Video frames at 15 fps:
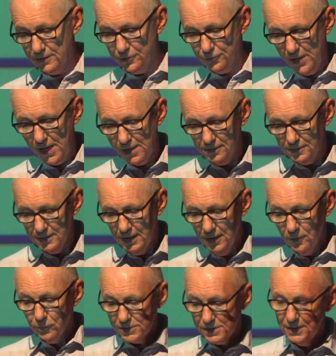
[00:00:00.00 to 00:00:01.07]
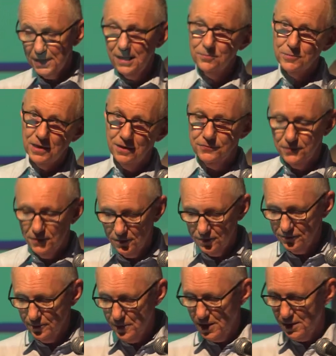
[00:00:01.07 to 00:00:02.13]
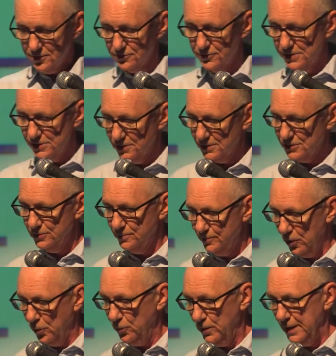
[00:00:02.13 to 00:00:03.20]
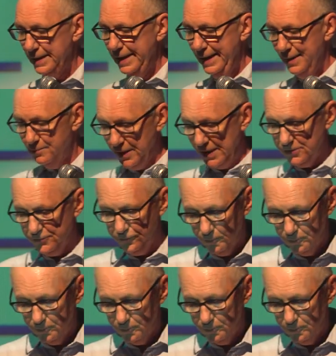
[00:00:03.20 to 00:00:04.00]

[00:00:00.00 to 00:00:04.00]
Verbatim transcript: create was named after a lot of market research and polling, Best for